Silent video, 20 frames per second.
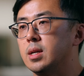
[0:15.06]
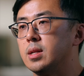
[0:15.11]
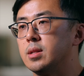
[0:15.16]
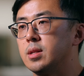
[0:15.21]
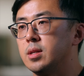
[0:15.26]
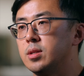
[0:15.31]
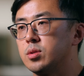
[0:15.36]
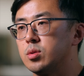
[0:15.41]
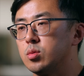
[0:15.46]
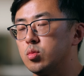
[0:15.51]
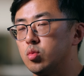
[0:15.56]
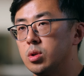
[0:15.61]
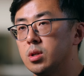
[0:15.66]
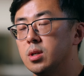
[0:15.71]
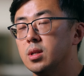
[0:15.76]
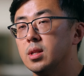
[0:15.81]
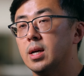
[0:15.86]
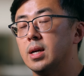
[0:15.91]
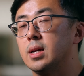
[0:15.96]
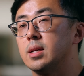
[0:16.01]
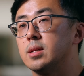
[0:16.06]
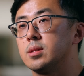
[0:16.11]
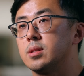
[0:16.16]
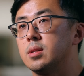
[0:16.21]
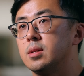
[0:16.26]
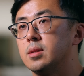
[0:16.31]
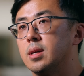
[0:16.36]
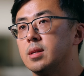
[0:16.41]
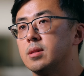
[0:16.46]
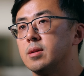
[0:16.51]
At least realize
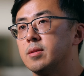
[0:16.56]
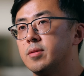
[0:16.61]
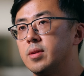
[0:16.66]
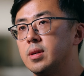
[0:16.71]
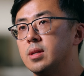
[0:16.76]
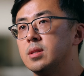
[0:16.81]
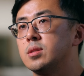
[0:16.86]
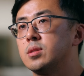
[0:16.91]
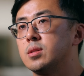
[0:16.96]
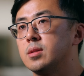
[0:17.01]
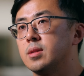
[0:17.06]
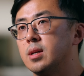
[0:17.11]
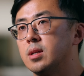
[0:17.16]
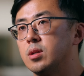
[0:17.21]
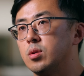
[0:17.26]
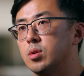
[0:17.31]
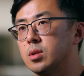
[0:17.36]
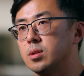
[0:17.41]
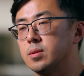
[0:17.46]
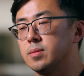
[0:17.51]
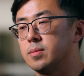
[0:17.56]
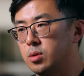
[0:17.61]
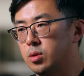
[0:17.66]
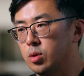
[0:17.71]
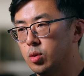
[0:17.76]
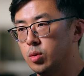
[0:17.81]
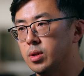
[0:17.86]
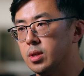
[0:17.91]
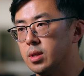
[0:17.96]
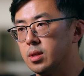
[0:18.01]
that the things that you're
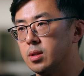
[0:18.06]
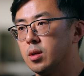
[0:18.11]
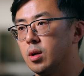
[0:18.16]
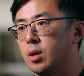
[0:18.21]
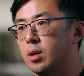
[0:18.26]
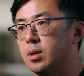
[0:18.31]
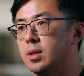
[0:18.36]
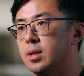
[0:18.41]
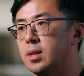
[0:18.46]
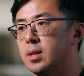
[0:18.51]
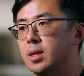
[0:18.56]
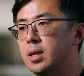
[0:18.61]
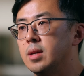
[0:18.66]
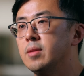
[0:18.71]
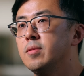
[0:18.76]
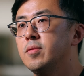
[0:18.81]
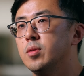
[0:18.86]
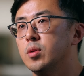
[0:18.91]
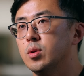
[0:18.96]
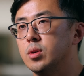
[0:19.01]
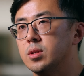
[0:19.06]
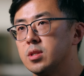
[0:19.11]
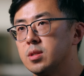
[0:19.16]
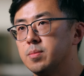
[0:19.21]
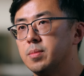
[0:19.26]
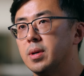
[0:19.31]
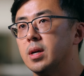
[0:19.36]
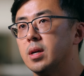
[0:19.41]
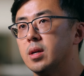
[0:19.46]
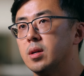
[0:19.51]
doing are influenced
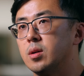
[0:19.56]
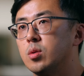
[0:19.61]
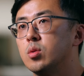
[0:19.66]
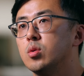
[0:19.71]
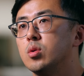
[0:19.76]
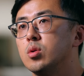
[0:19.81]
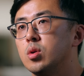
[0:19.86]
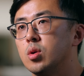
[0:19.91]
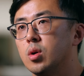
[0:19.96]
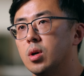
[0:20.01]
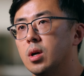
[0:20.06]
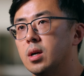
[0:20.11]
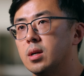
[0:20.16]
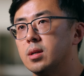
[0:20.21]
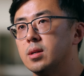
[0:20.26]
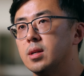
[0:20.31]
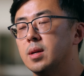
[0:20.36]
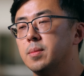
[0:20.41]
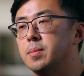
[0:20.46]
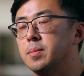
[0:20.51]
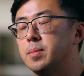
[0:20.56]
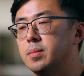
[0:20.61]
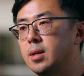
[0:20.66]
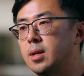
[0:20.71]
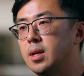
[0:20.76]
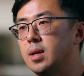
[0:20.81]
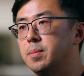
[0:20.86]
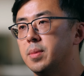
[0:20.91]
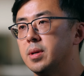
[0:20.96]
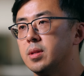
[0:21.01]
by who you are and
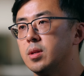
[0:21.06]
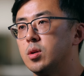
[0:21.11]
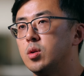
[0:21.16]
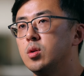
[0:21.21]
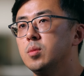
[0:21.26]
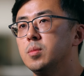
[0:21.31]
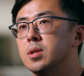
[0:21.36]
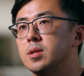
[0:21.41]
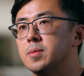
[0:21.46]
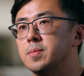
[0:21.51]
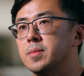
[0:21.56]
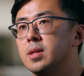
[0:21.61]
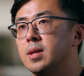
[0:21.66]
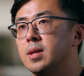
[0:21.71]
and by the human